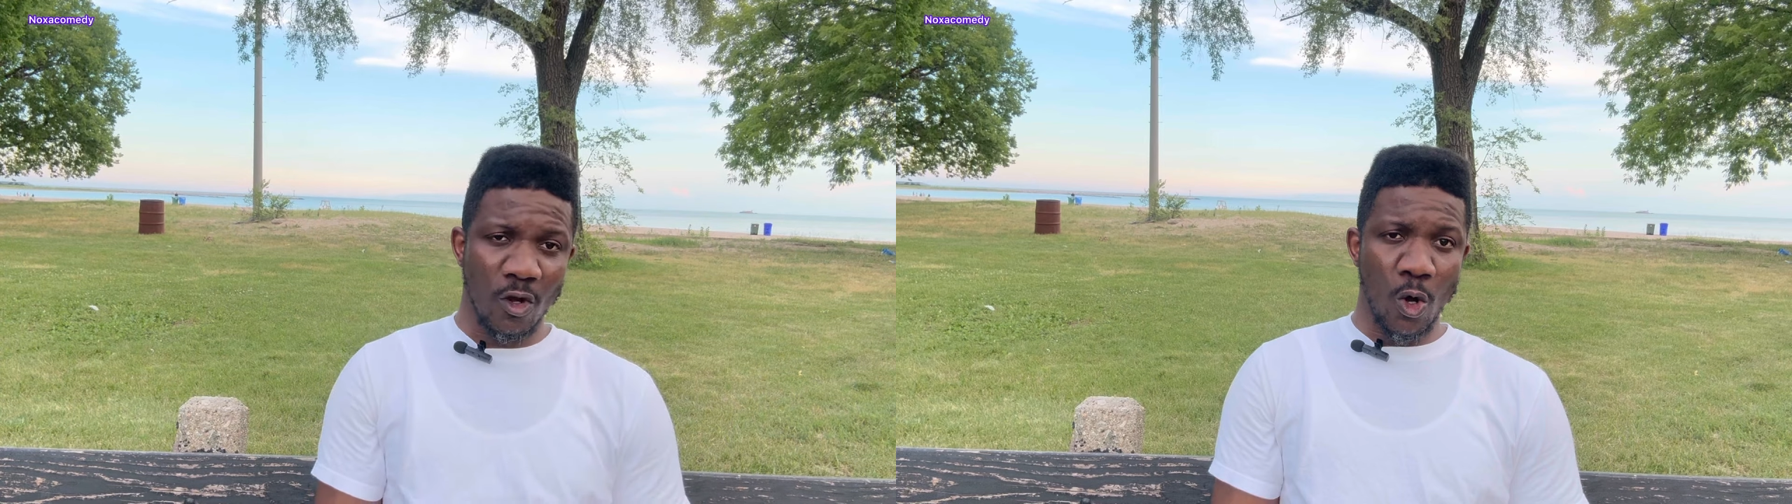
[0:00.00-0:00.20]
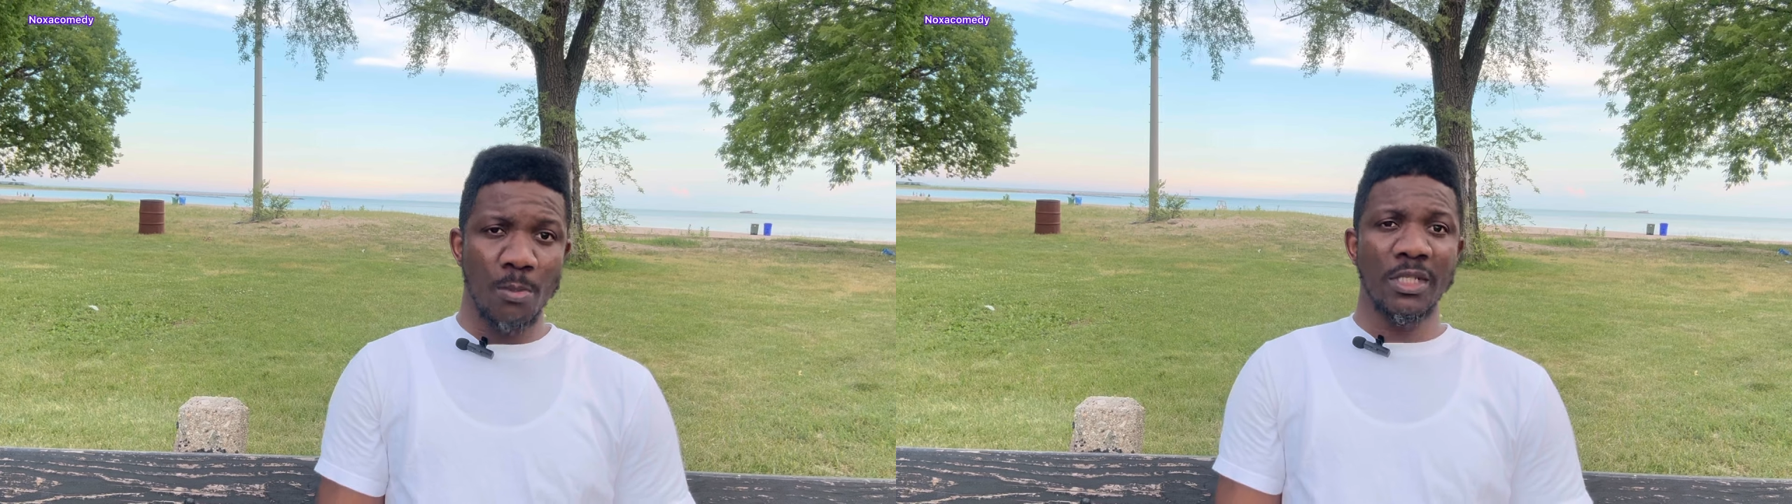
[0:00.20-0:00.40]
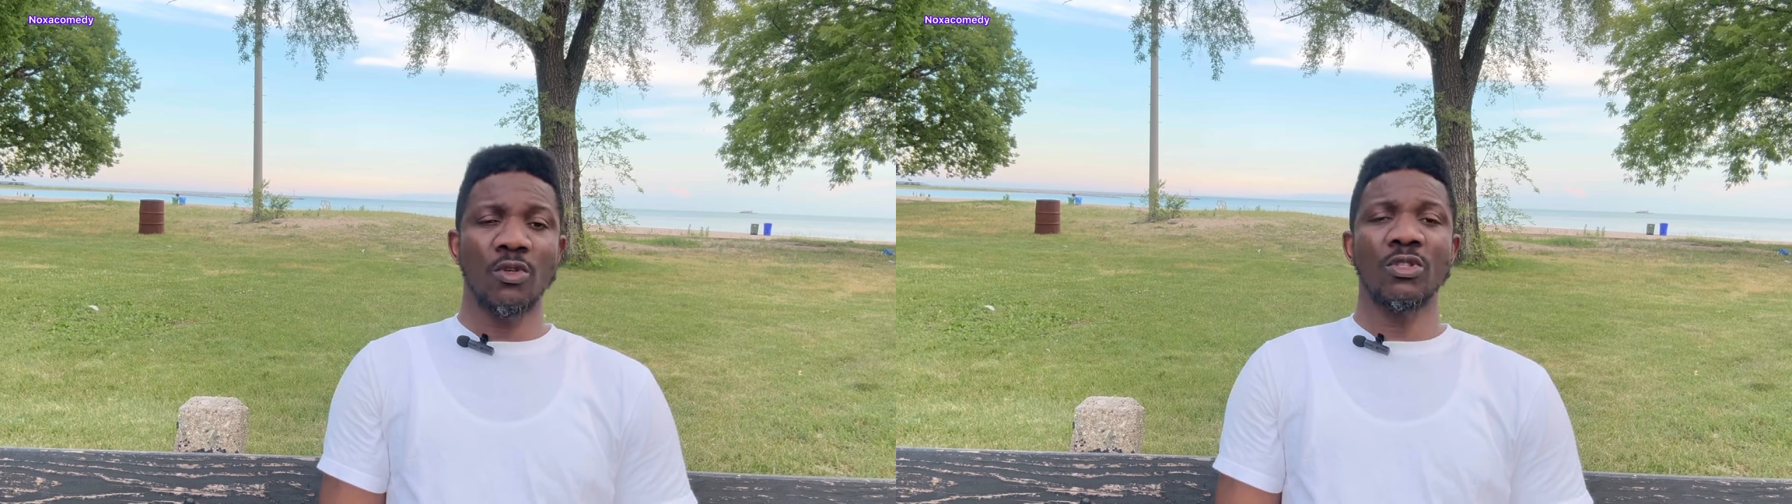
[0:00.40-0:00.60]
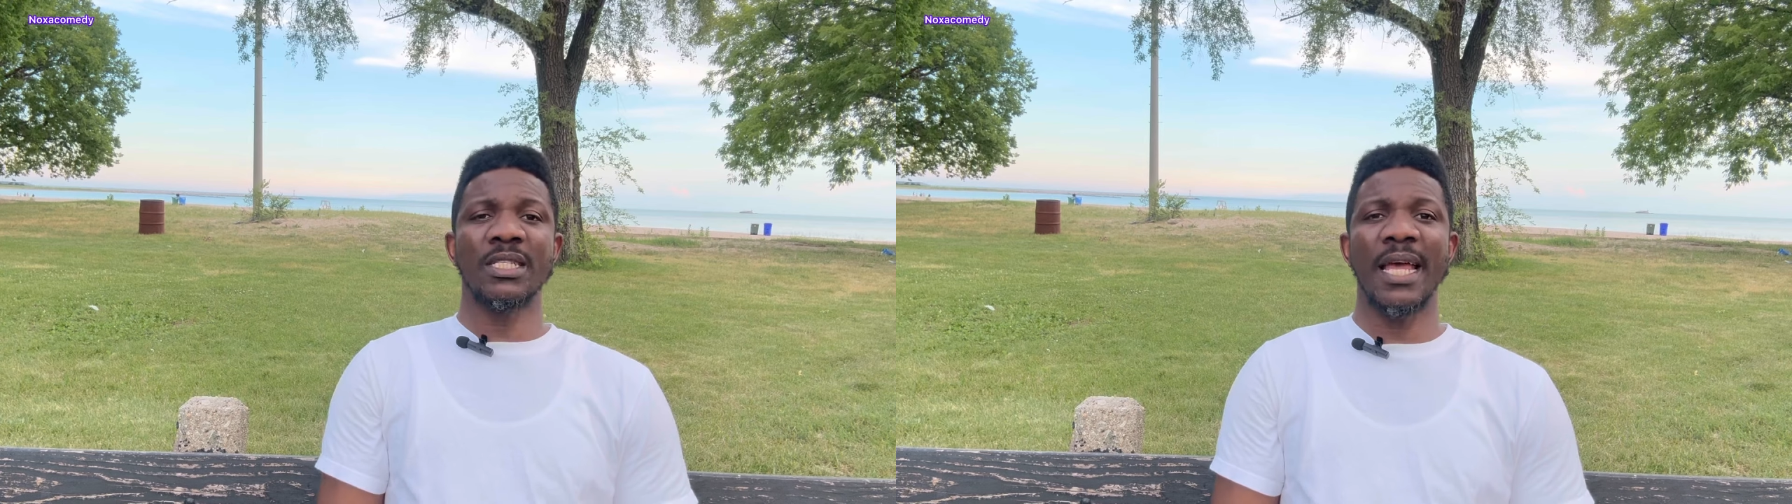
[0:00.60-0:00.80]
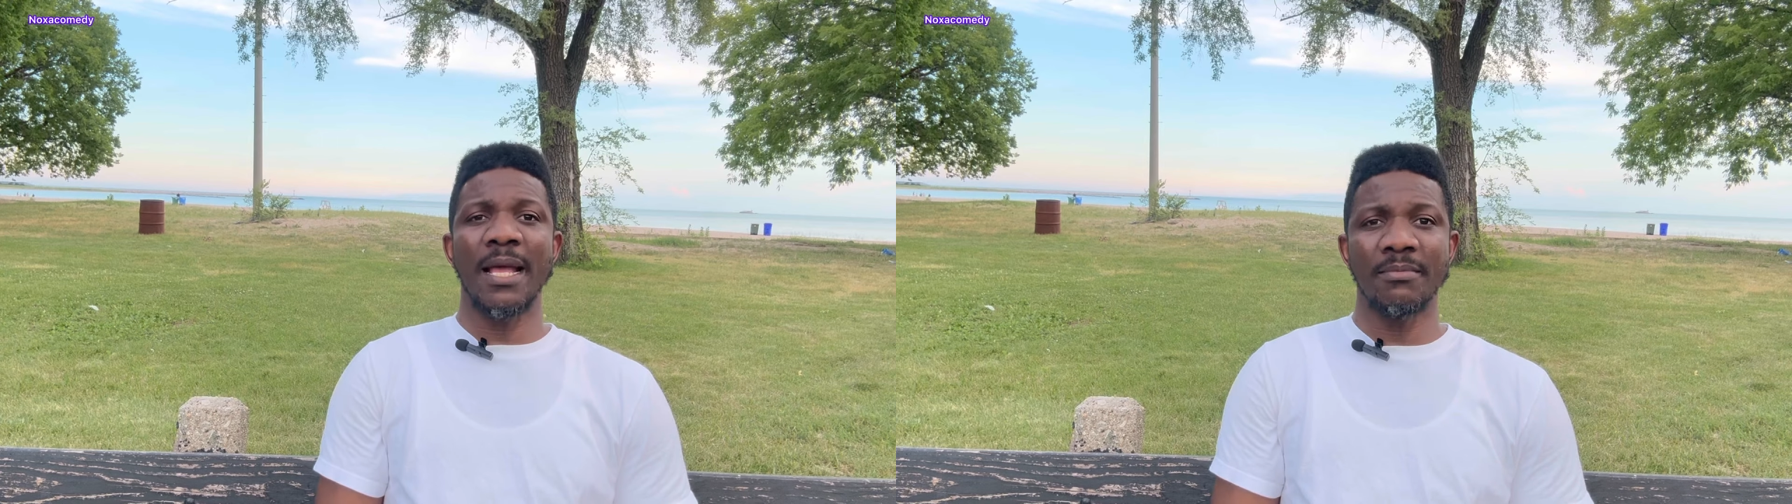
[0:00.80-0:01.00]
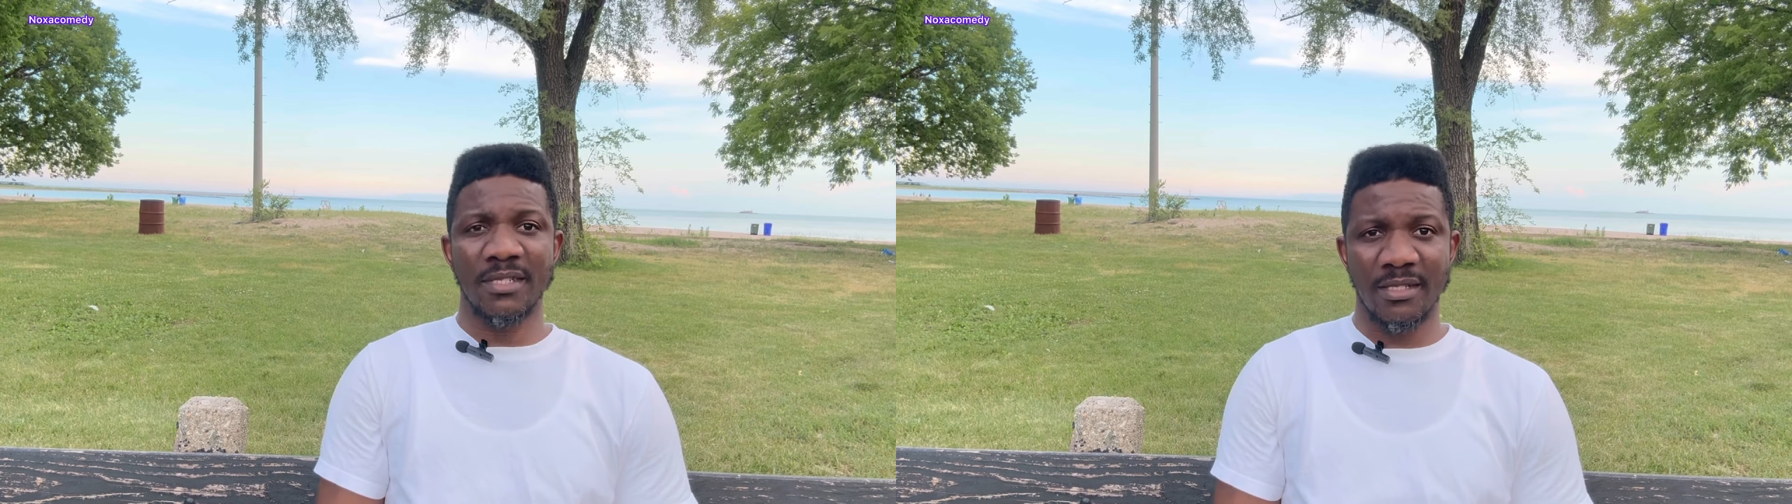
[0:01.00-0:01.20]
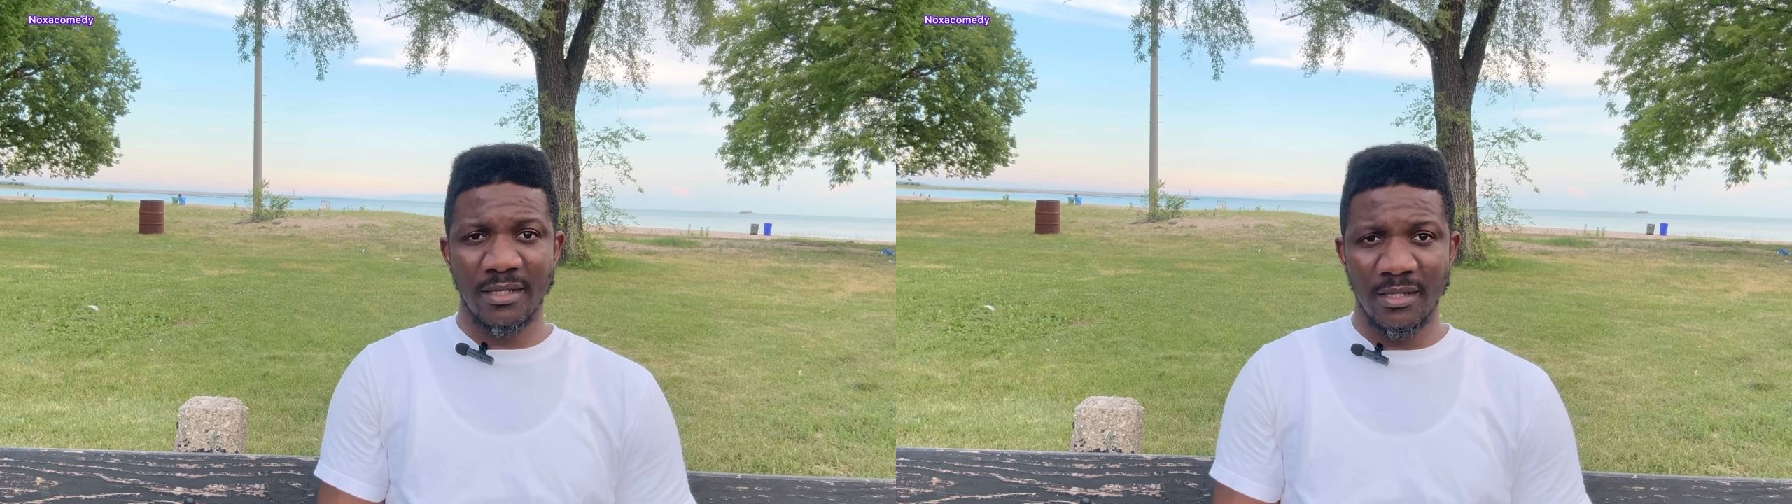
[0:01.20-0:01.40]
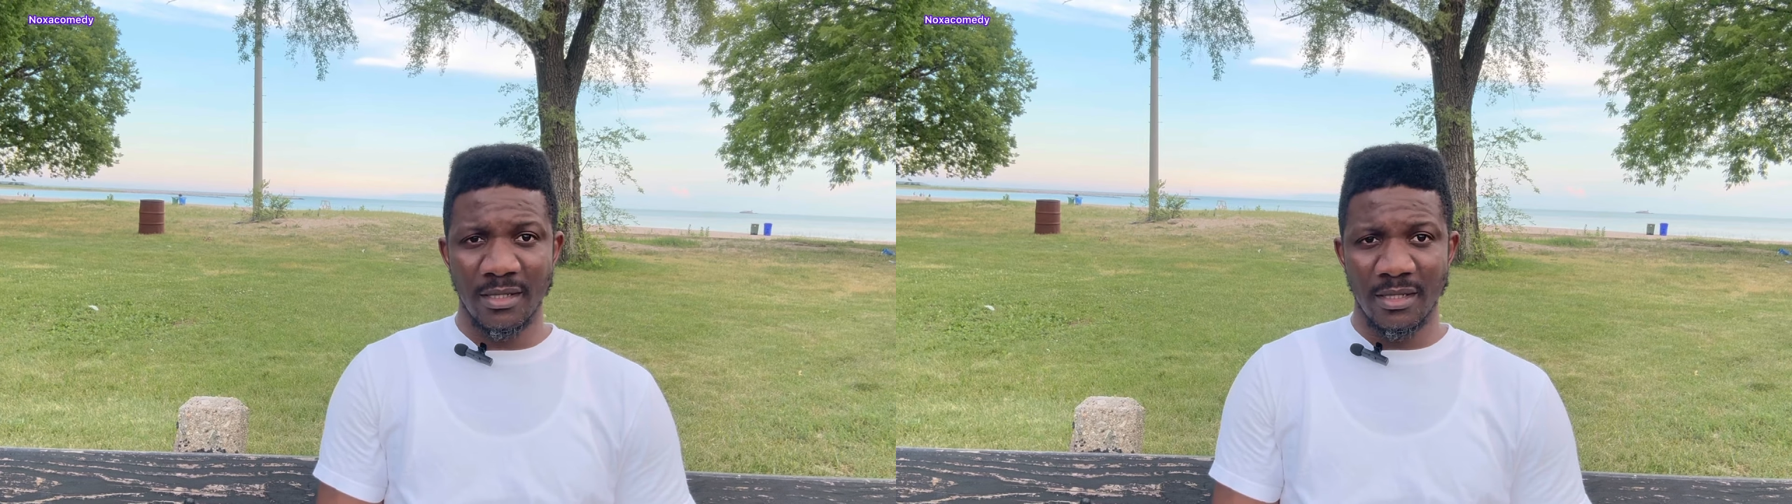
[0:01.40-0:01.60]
coming to terms